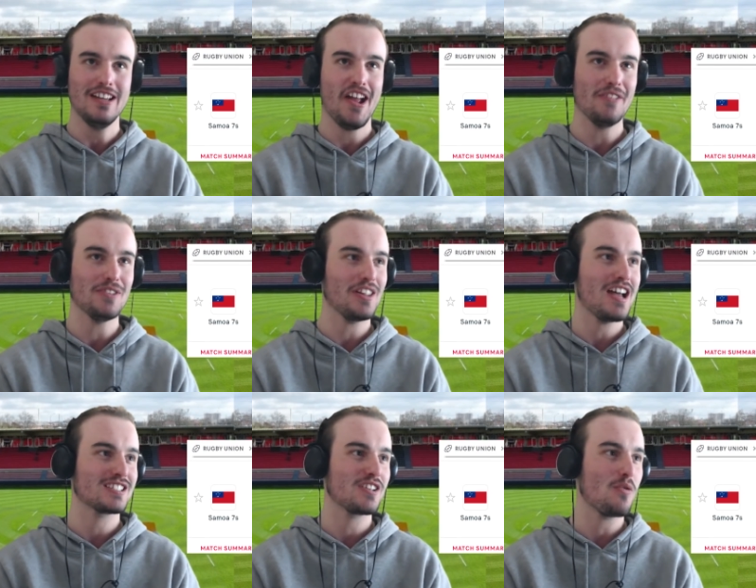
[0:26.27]
in the
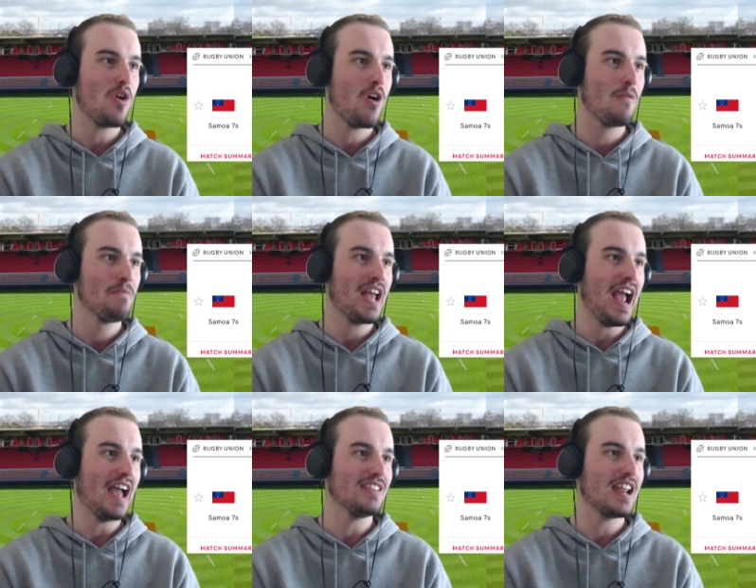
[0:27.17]
last little while,
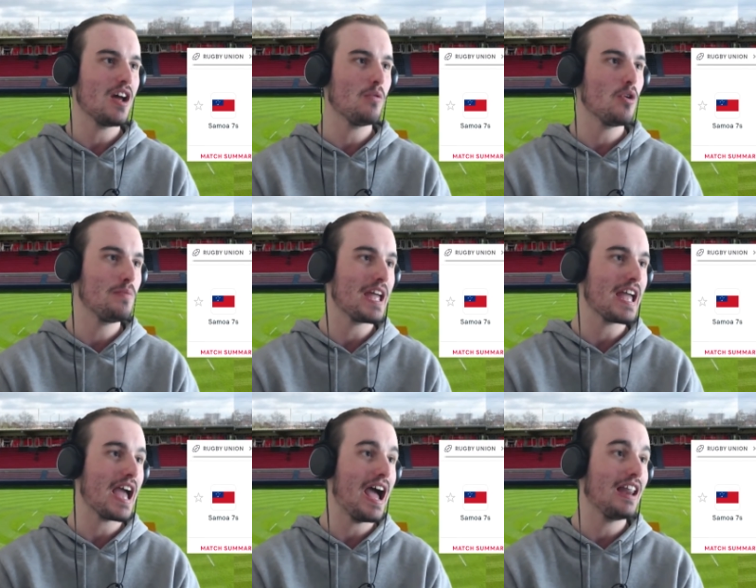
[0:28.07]
and then it will be
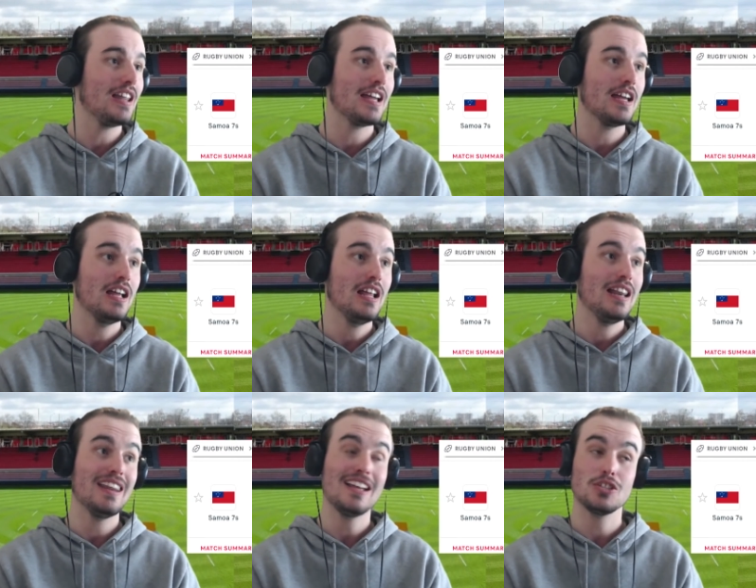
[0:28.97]

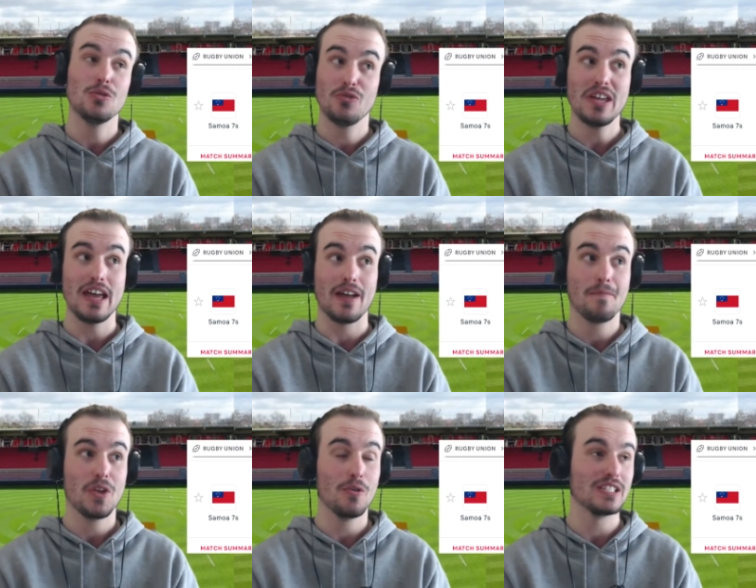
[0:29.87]
Letufia,
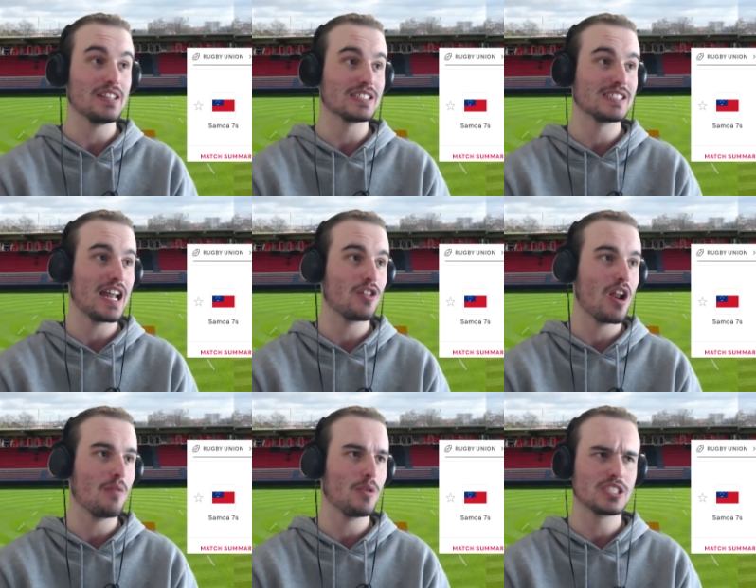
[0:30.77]
who is in the starting lineup,
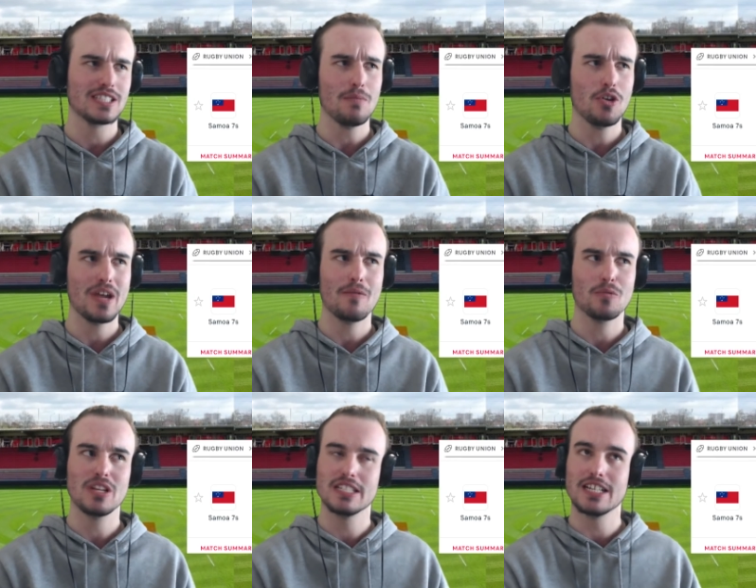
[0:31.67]
which is someone who we haven't
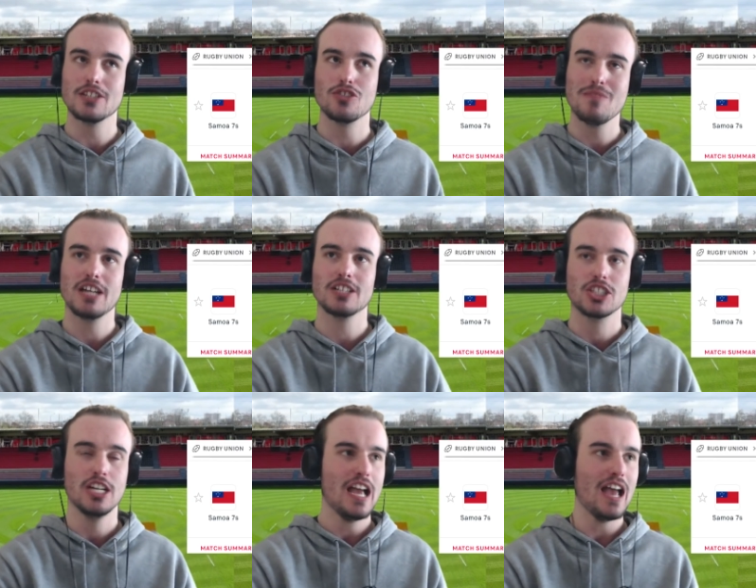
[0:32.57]
really seen too much
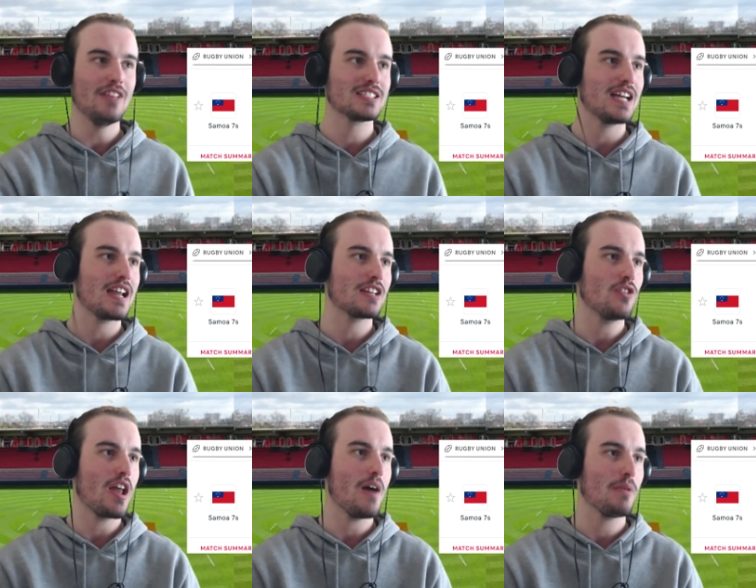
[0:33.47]
in the starting lineup